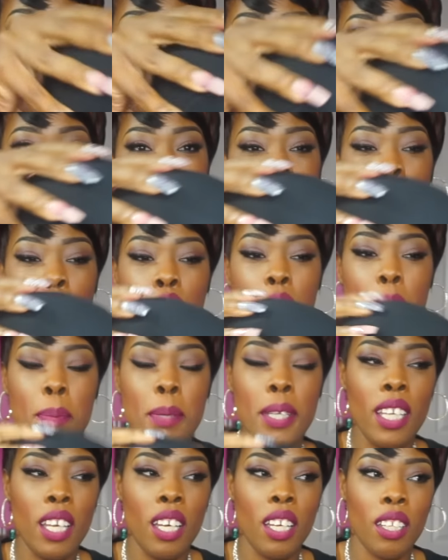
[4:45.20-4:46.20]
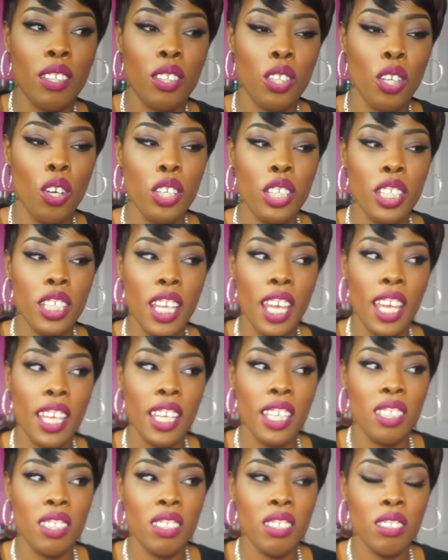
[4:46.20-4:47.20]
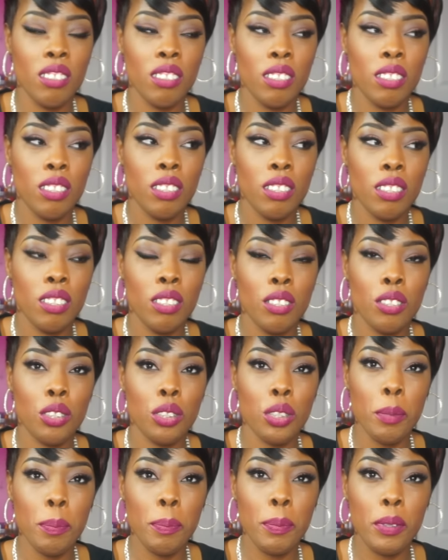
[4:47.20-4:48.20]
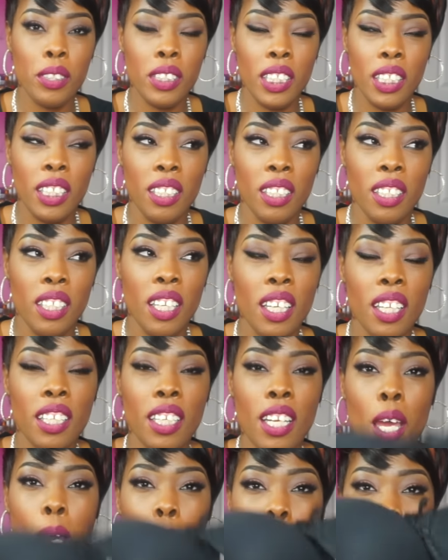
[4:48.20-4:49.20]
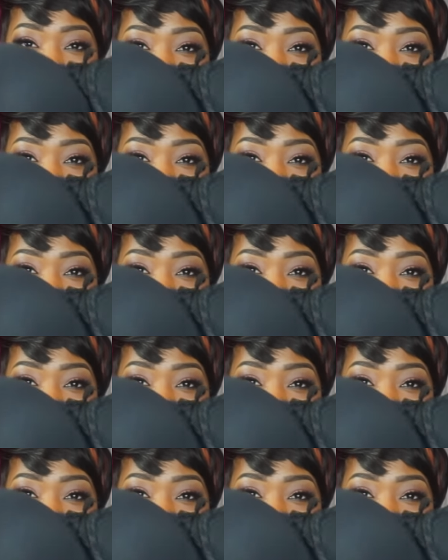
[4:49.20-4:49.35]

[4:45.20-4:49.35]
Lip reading: I used to be a 38 triple D. Now I'm a